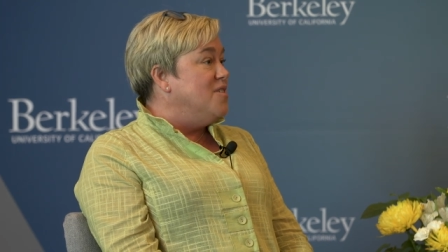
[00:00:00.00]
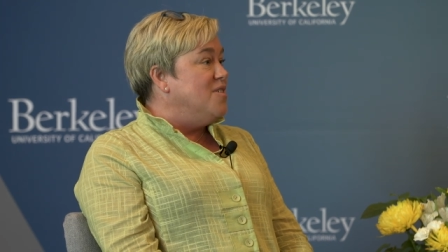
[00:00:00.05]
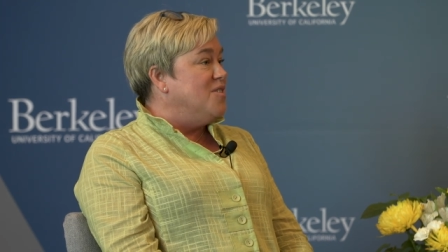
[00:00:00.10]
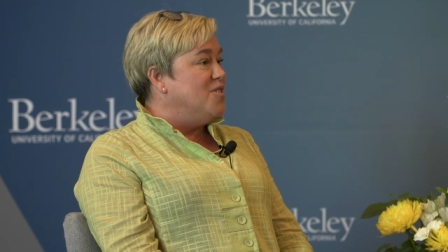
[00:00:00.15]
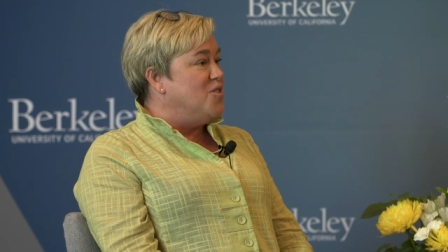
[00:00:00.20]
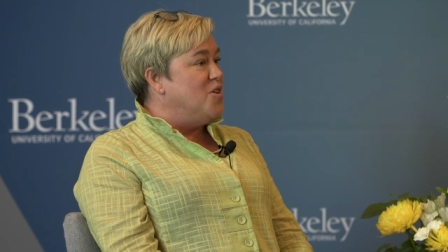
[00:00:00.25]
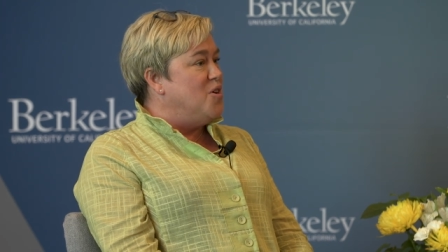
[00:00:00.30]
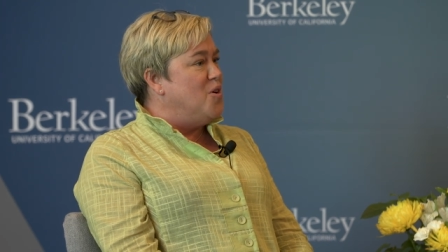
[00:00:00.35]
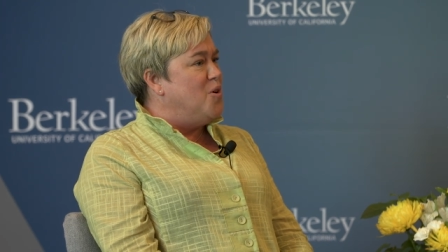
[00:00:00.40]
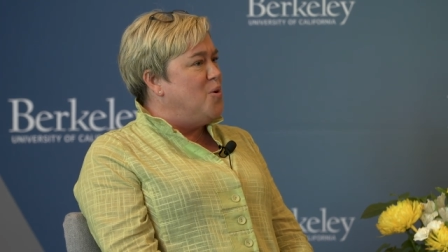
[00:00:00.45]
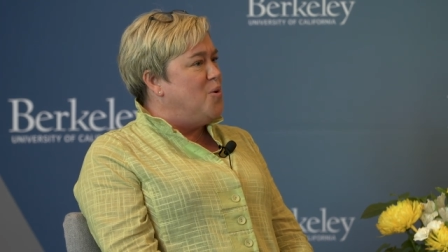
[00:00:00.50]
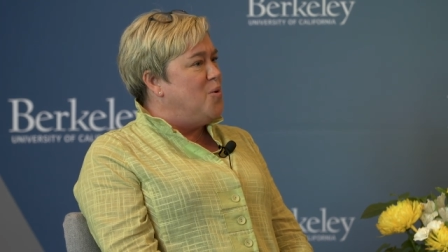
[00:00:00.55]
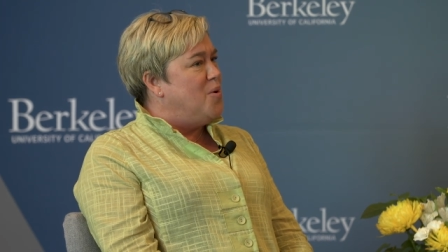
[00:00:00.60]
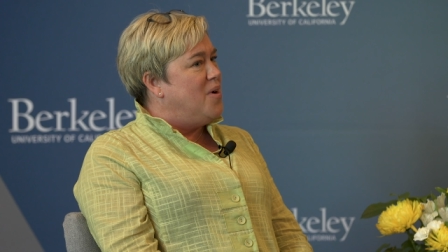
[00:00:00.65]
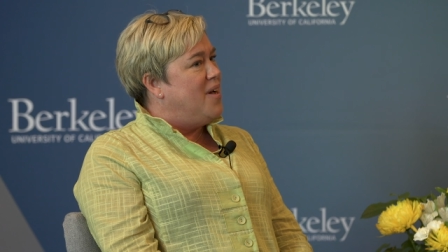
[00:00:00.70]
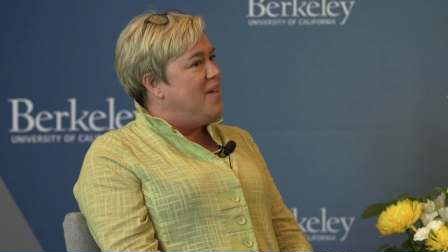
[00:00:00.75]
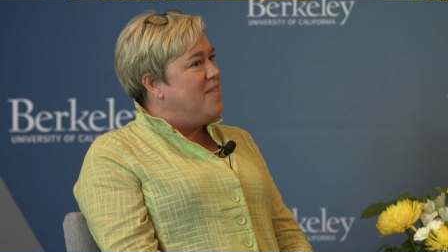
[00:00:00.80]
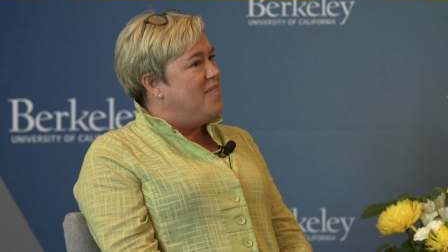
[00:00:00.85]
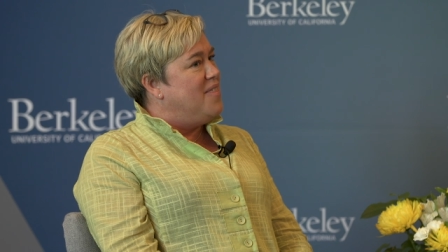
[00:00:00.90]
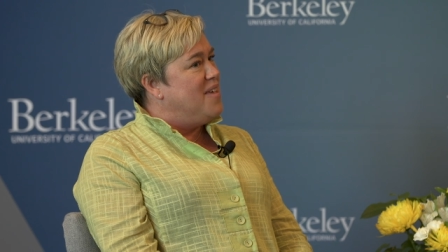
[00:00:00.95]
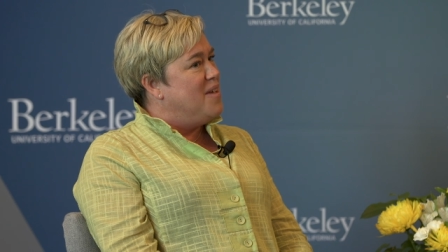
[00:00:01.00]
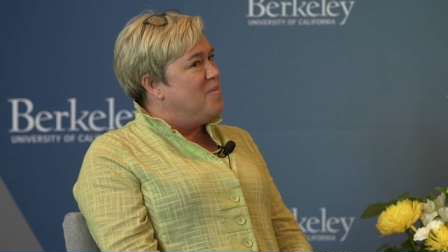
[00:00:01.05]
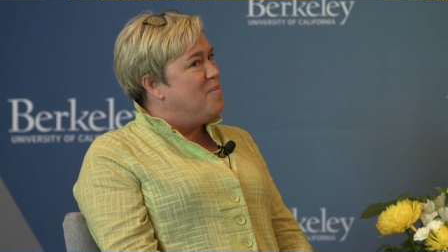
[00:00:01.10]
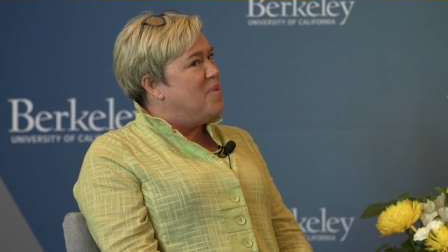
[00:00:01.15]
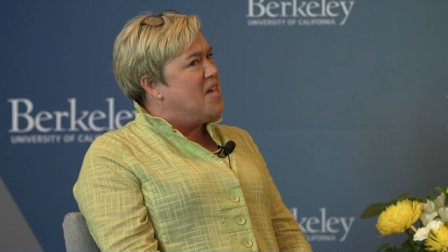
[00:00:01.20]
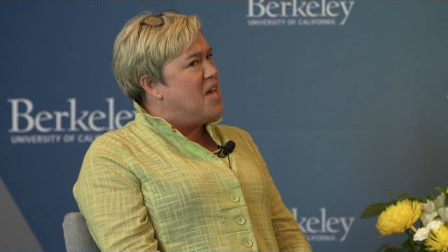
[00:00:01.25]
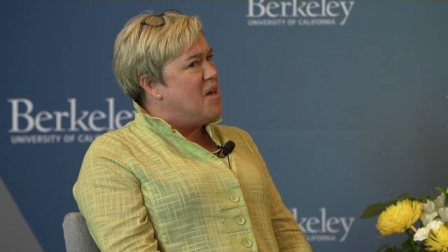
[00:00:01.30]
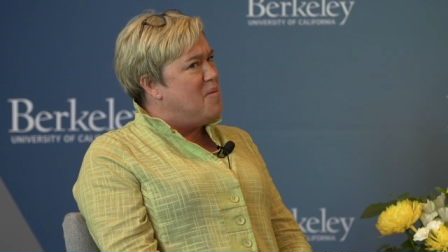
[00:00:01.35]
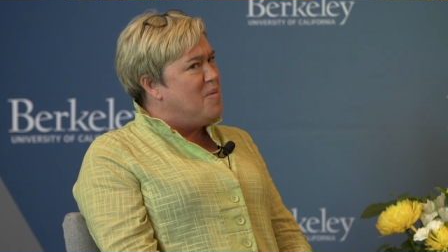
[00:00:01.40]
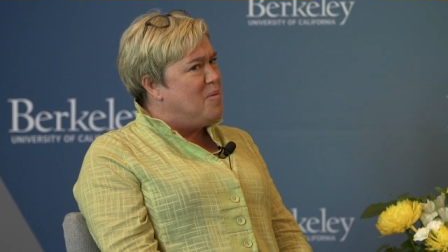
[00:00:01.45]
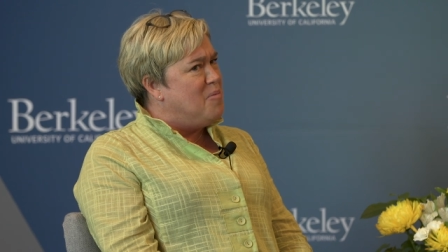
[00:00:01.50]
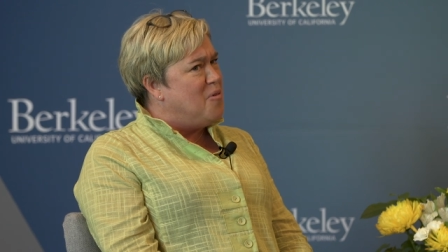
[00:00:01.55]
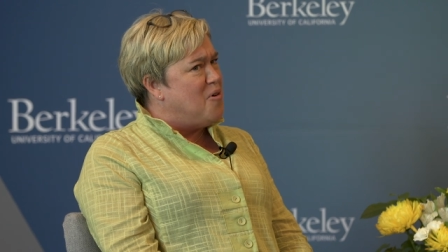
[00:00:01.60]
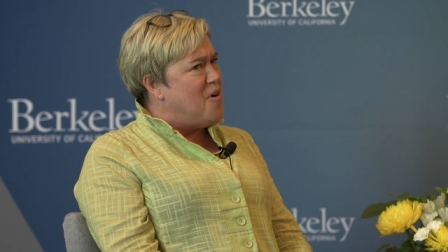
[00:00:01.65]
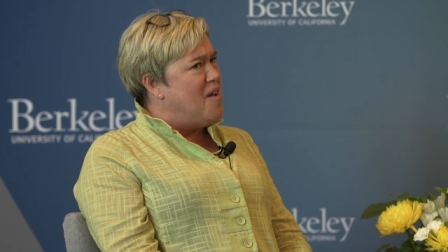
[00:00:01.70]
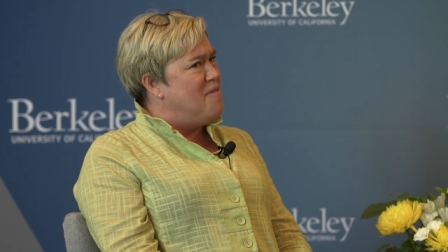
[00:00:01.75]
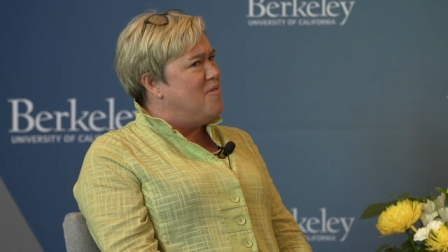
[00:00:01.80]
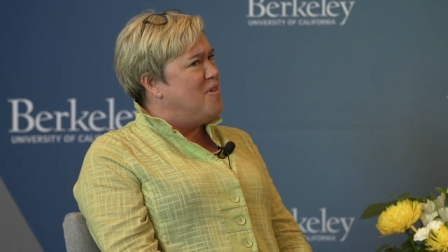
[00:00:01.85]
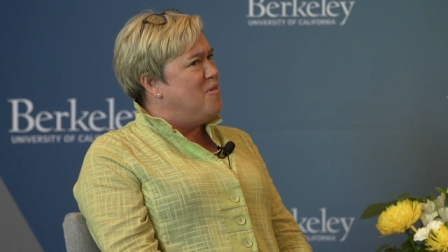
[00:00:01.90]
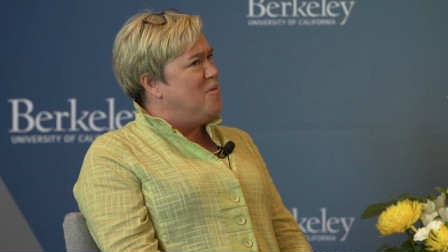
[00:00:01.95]
So I think becoming
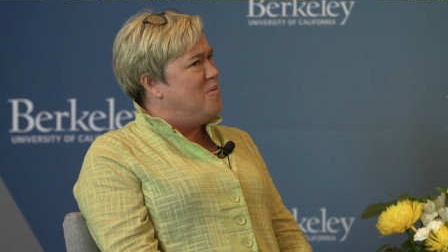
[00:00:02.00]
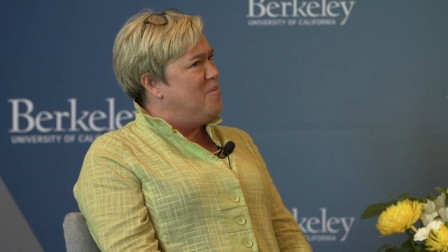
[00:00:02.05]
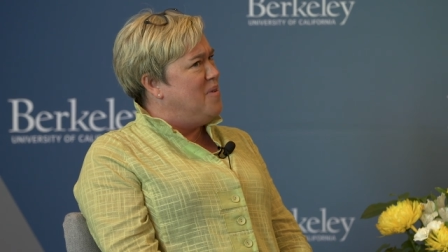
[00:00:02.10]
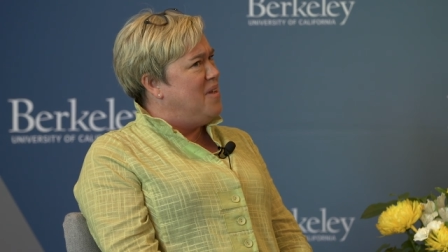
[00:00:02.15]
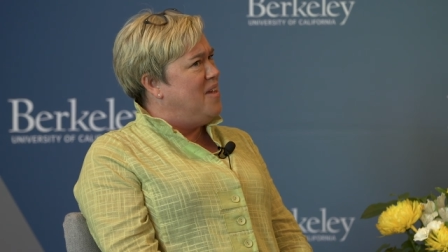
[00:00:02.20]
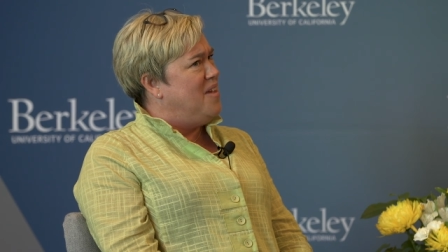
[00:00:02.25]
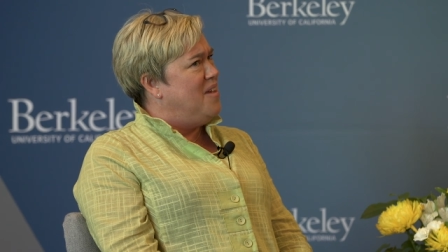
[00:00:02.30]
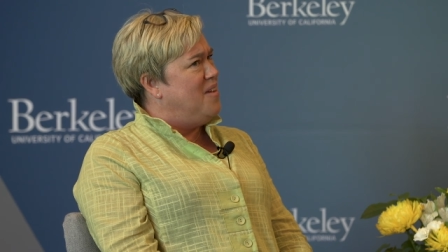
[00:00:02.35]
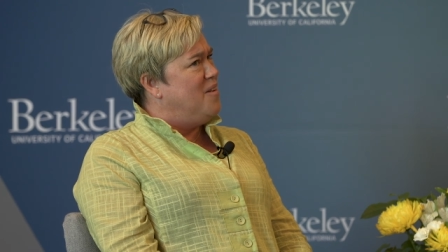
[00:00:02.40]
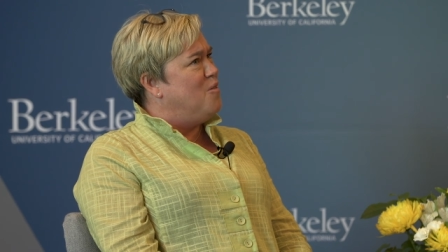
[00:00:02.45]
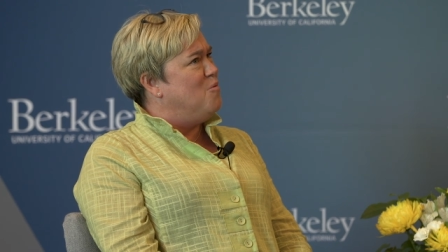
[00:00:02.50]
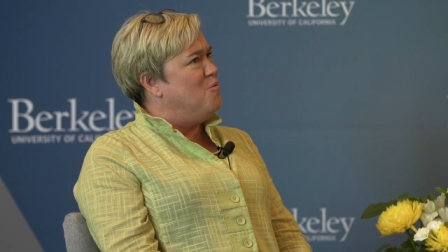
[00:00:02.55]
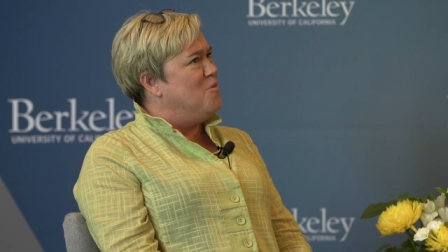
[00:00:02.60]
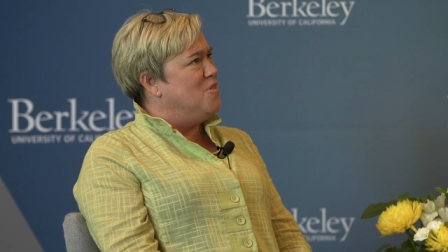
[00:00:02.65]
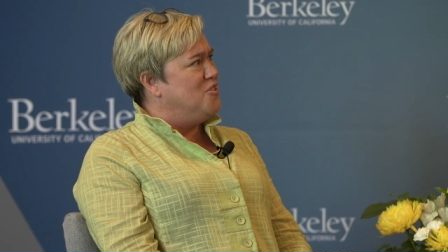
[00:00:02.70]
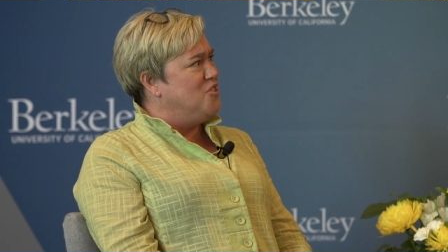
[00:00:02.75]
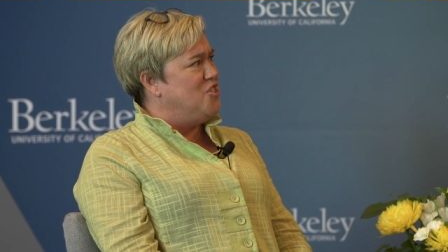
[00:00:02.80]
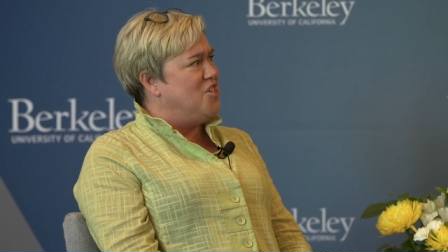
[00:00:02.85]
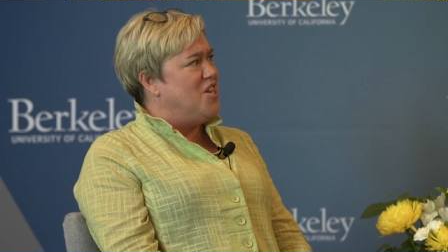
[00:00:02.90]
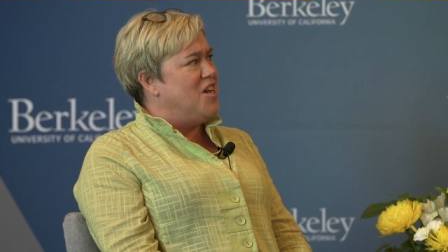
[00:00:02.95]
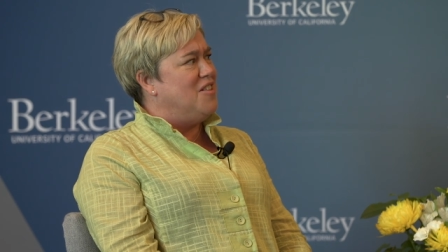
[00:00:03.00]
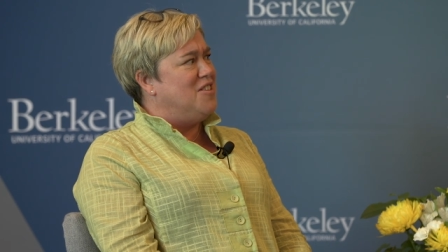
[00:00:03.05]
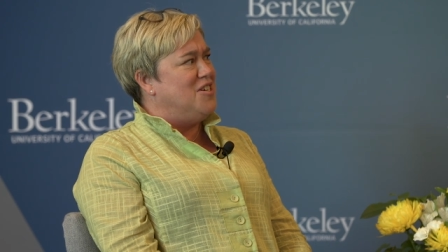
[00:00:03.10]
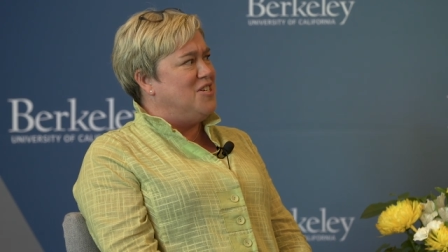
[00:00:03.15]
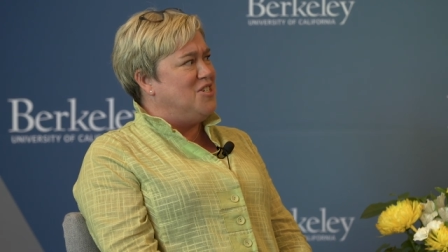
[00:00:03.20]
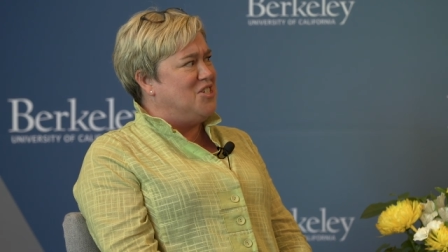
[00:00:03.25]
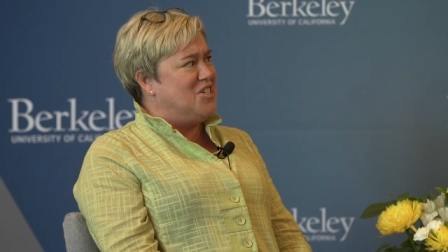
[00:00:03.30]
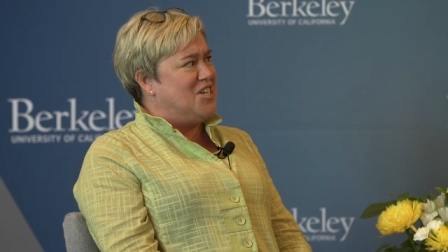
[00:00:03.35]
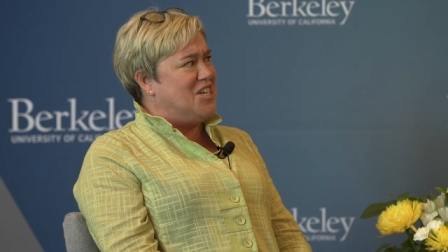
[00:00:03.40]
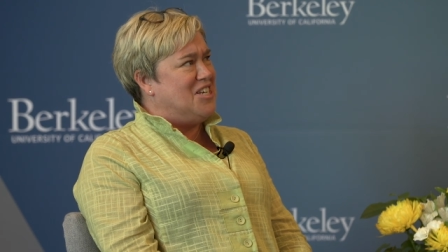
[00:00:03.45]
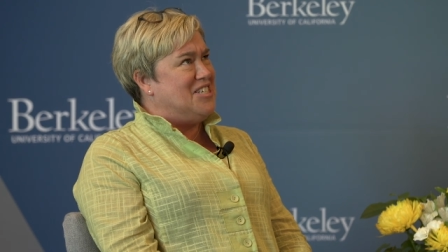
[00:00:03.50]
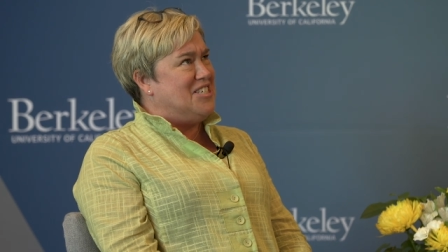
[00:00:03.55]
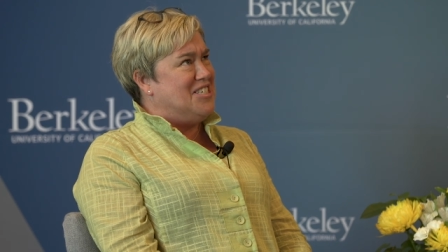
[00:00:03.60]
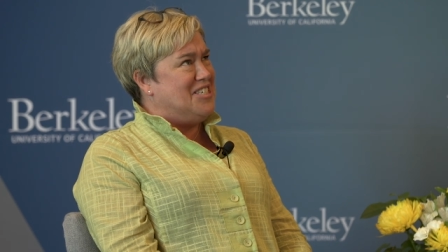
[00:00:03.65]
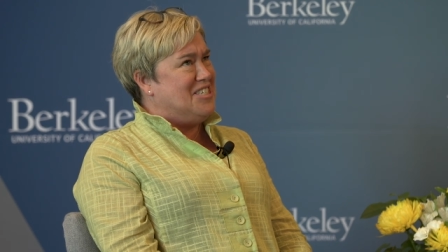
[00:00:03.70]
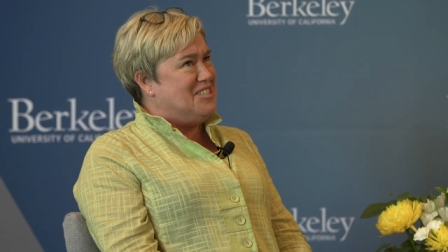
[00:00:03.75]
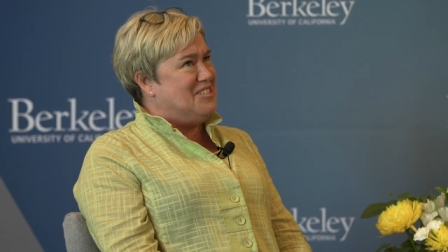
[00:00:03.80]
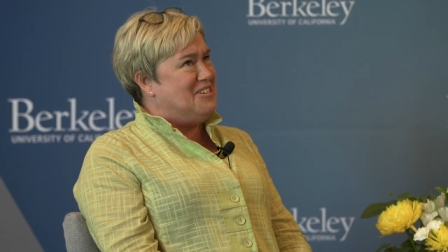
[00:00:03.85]
private would be a real challenge because